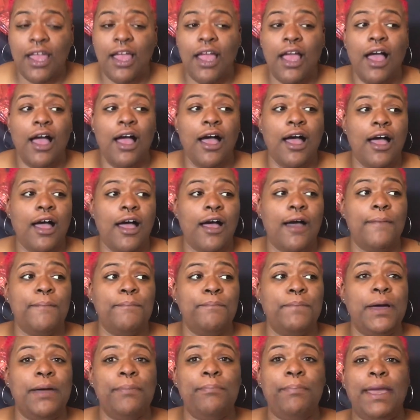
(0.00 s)

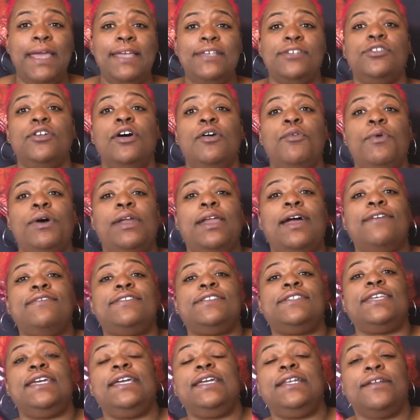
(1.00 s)
But based on what I've
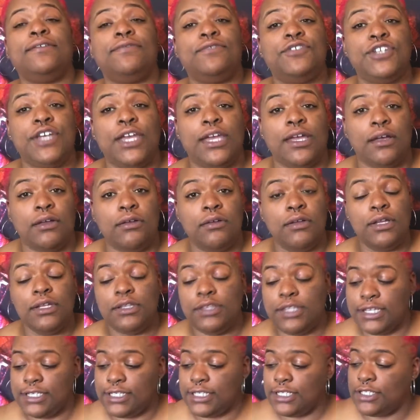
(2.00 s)
seen of jail,
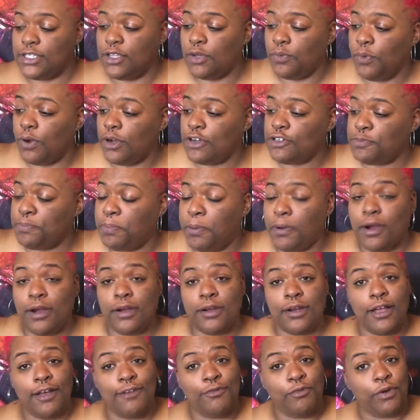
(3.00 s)
this is the worst
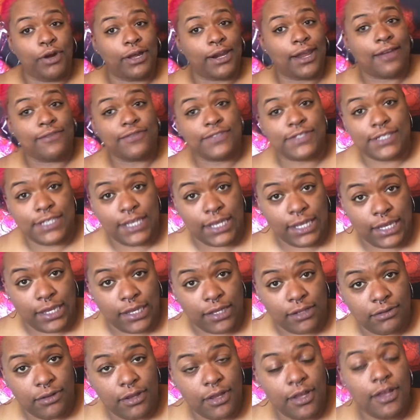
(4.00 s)
part of what I've
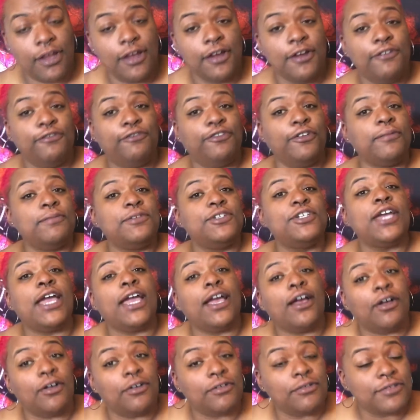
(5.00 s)
seen from
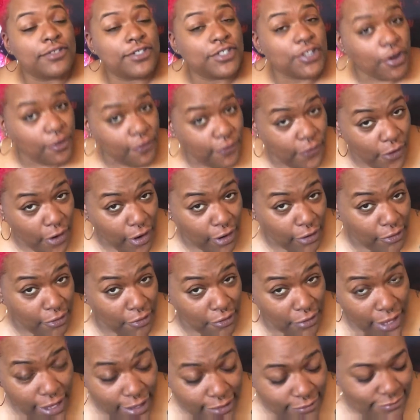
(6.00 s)
jail so far,
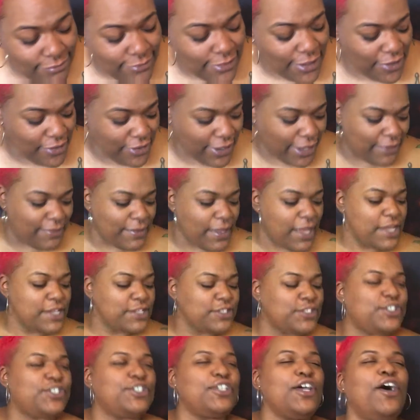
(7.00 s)
okay? Okay,
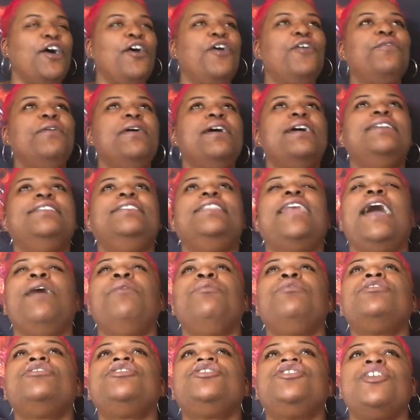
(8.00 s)
so they
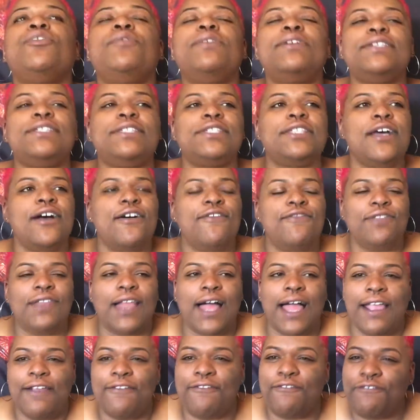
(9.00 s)
were showing stuff
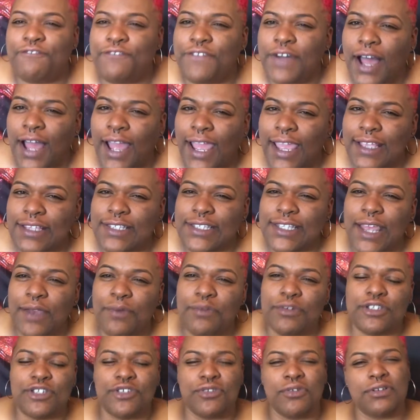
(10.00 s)
like fights, they
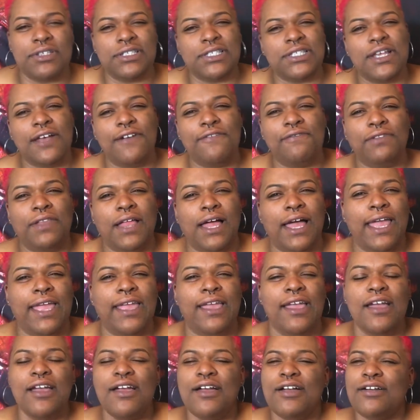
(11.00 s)
were showing stuff like,
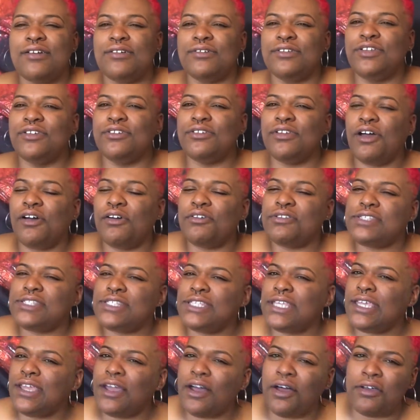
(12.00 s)

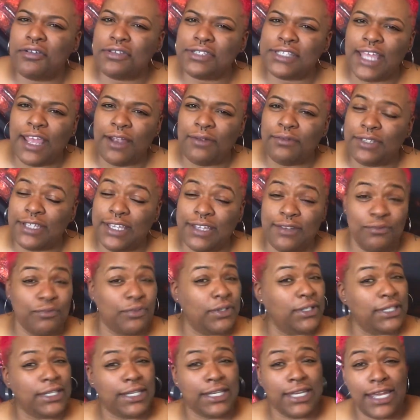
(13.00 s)
COs that didn't
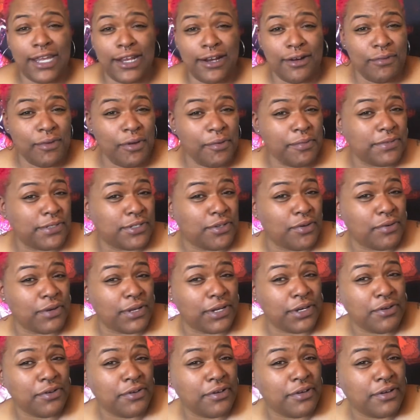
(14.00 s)
really care what was
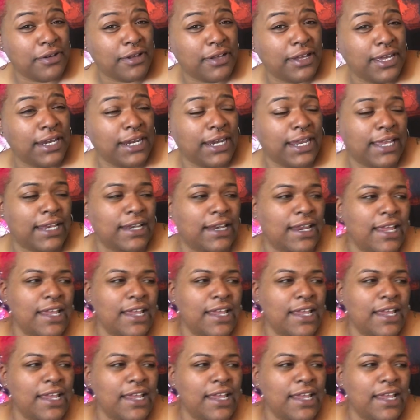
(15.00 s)
going on, and,